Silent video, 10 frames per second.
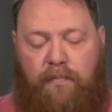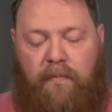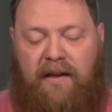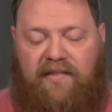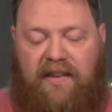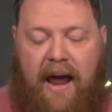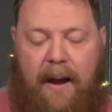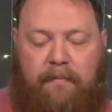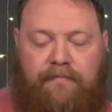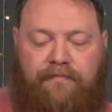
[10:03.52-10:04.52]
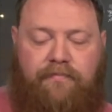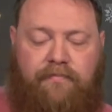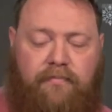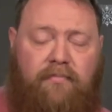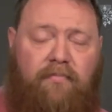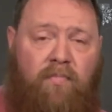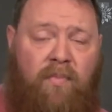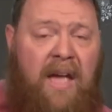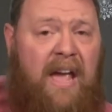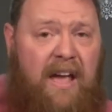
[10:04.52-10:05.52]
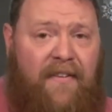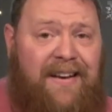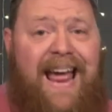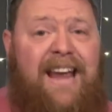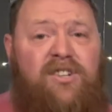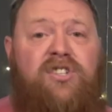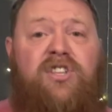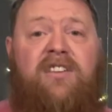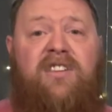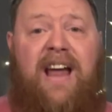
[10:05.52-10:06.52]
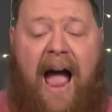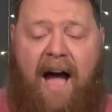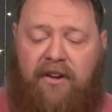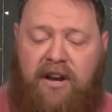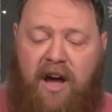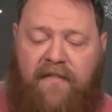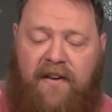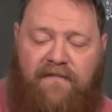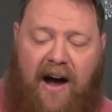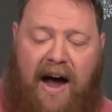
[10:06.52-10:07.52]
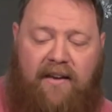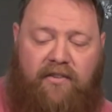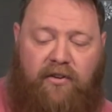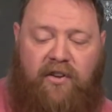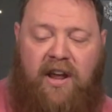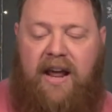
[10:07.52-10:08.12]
is saying. If a nation doesn't have enough advisors